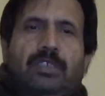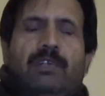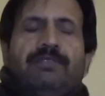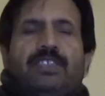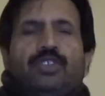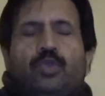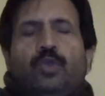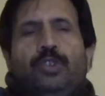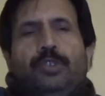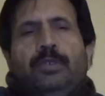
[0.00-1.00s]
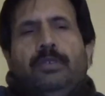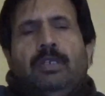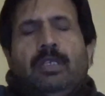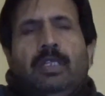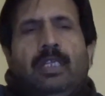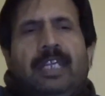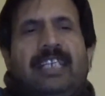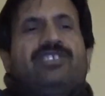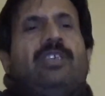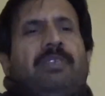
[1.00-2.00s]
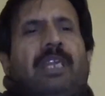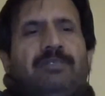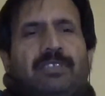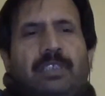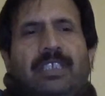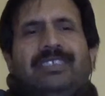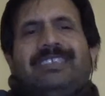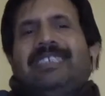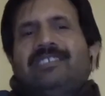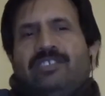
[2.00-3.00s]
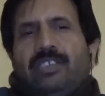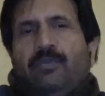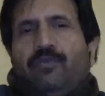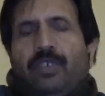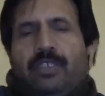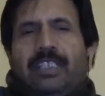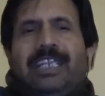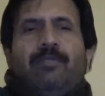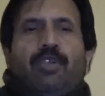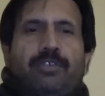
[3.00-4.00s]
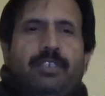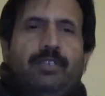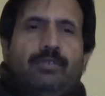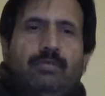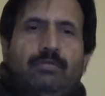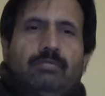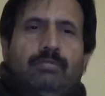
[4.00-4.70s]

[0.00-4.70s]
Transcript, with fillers: of the stool, And sometimes it is necessary for the laboratory to